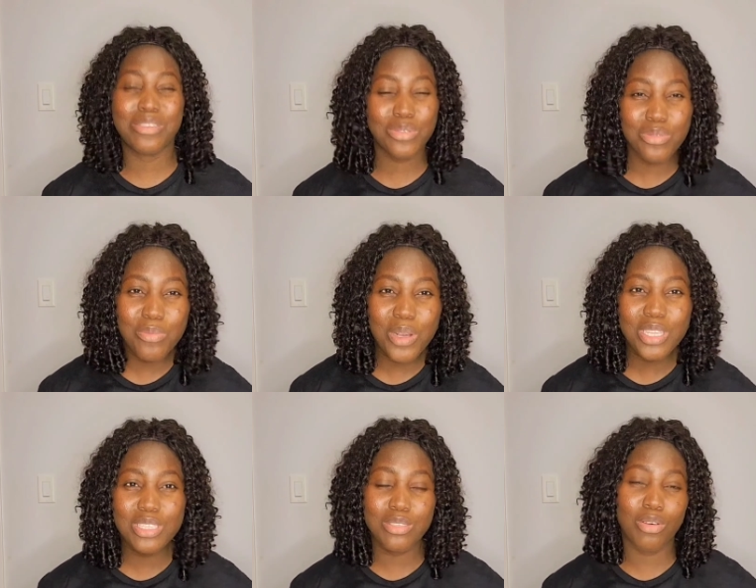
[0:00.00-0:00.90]
2
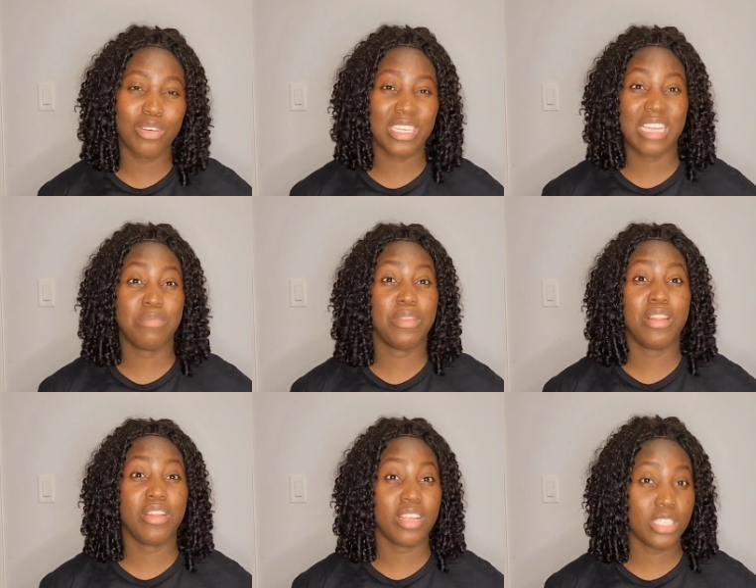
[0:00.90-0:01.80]
months, or can be
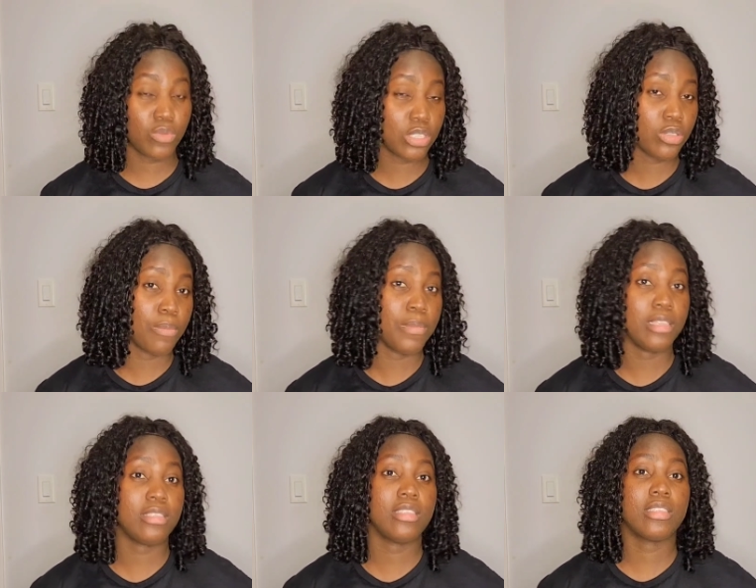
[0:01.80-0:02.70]
less with some
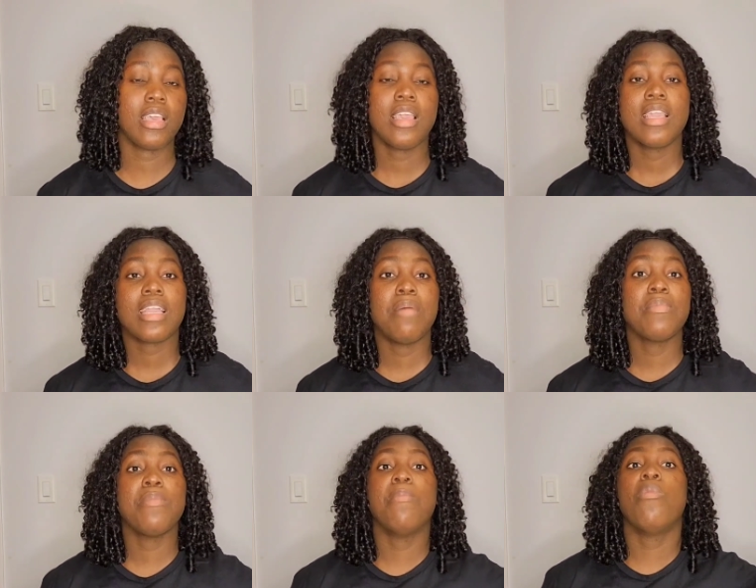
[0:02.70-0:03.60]
persons, can
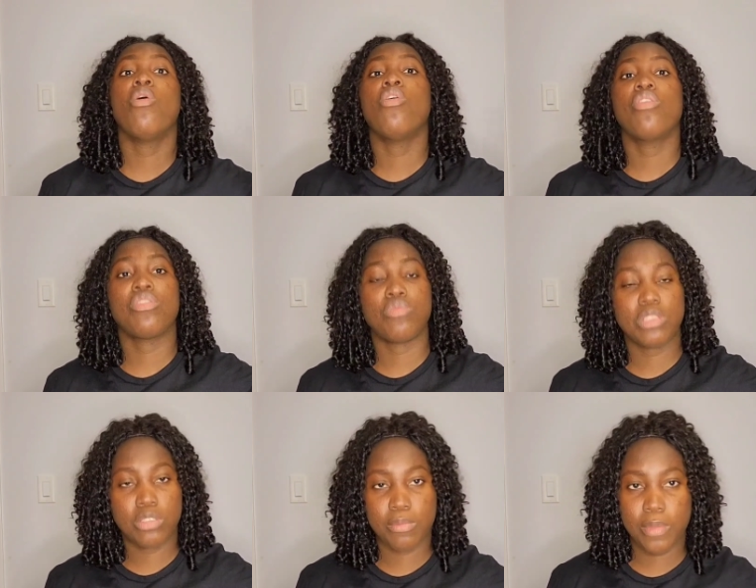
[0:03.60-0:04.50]
be more with
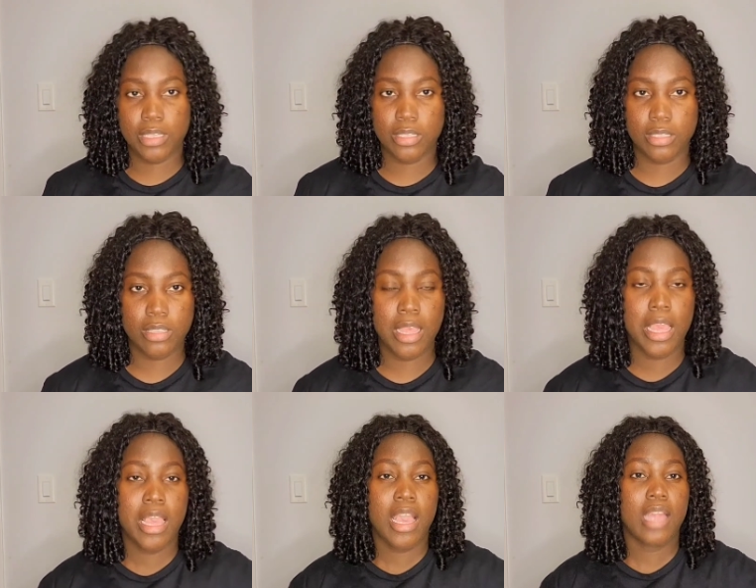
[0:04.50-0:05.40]
some persons.
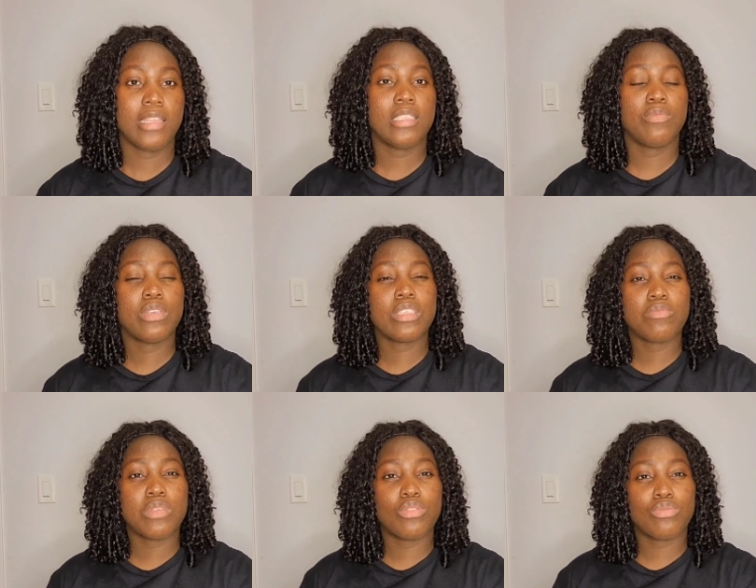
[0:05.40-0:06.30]
And this brings
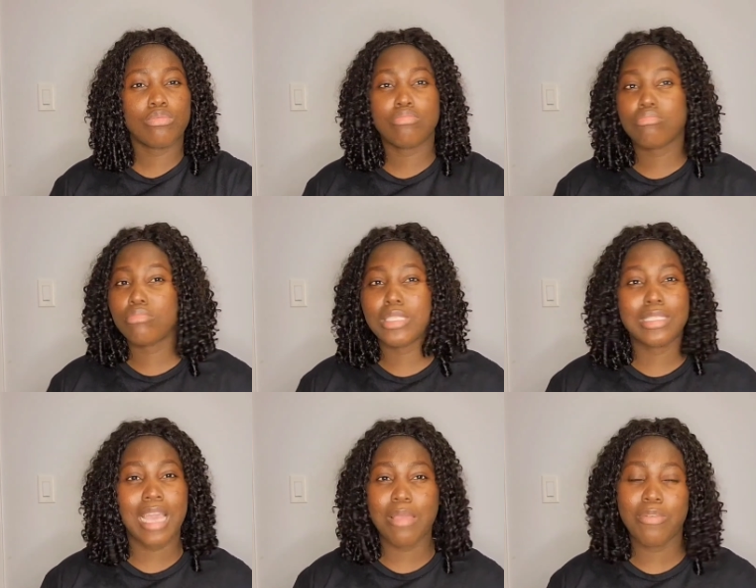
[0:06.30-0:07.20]
me to the
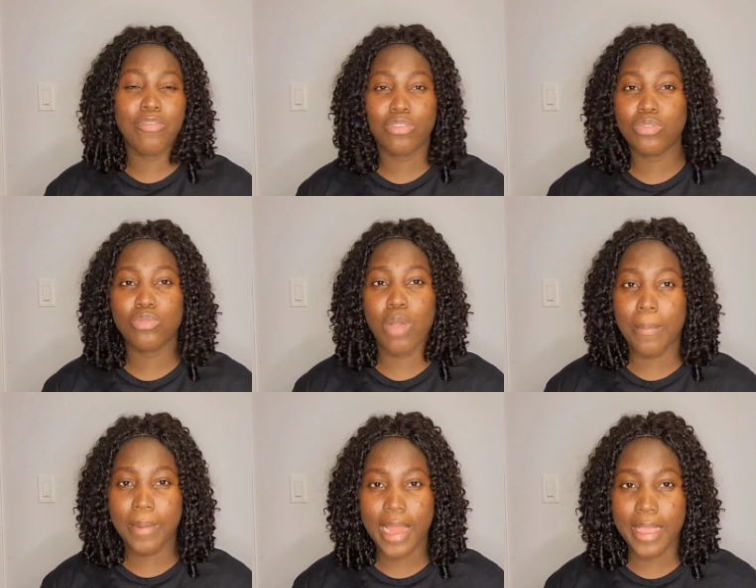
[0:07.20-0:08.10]
time for you to
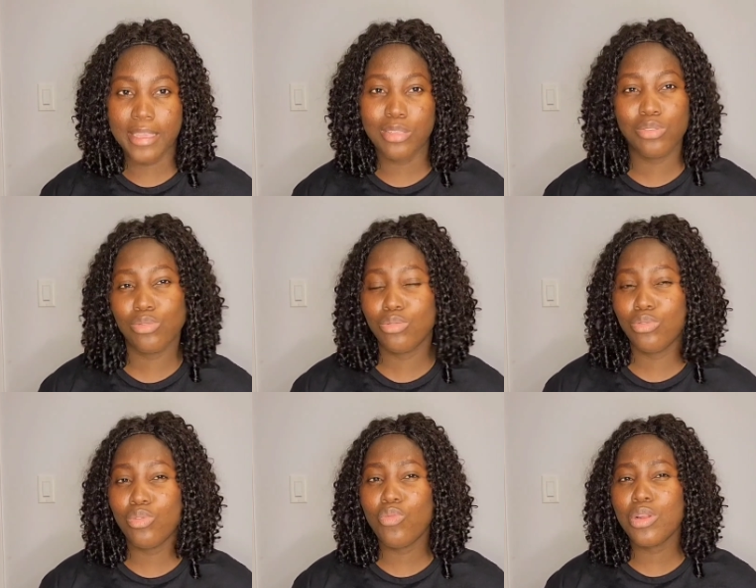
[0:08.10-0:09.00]
apply. You
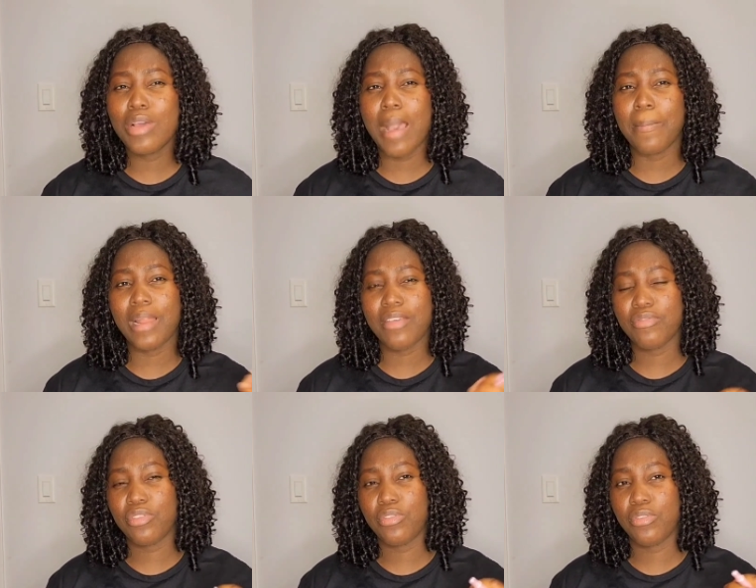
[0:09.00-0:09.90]
don't want to apply
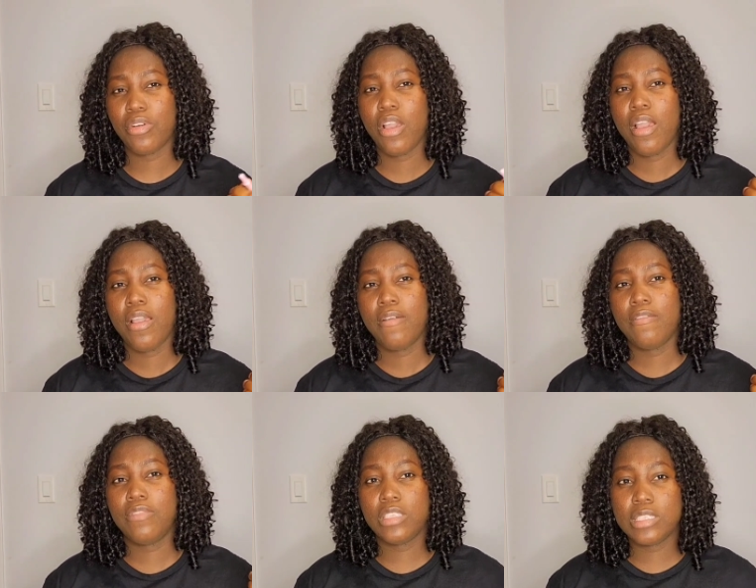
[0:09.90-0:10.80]
for your
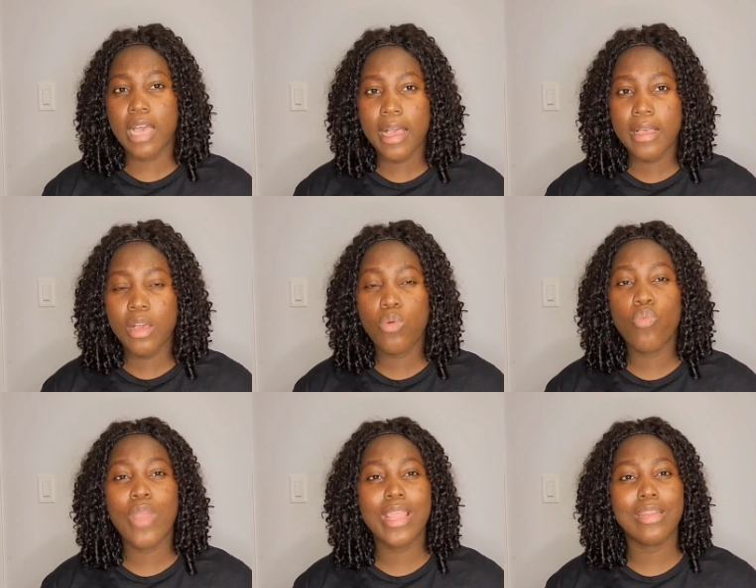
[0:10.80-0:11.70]
visa
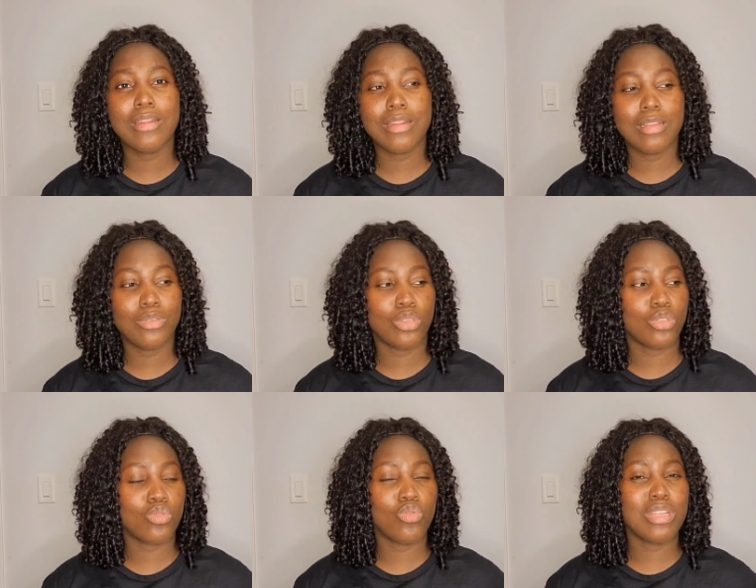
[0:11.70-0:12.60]
when your
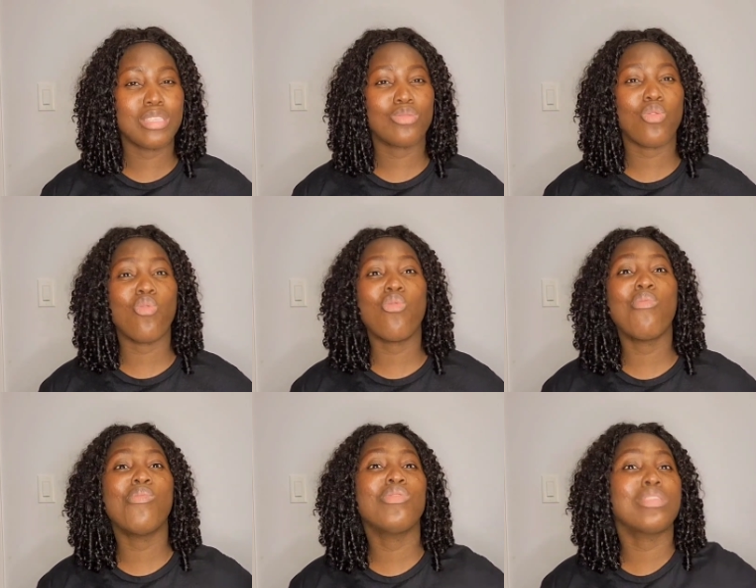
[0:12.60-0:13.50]
school is
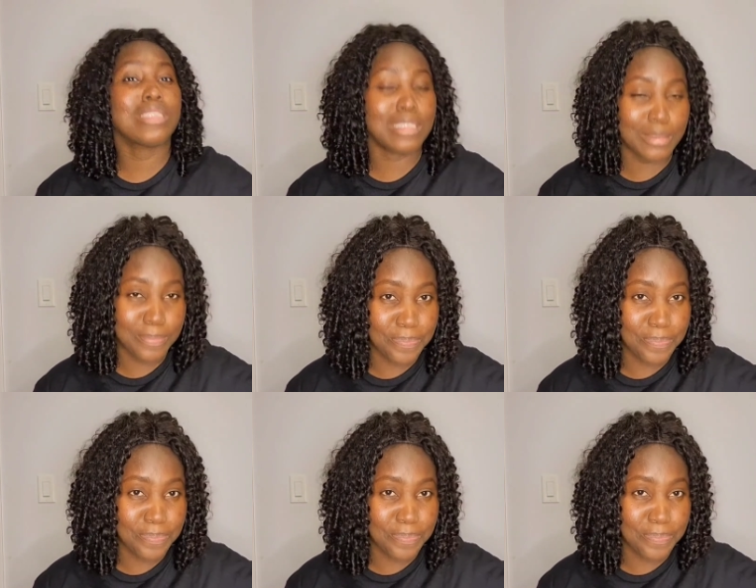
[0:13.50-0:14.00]
almost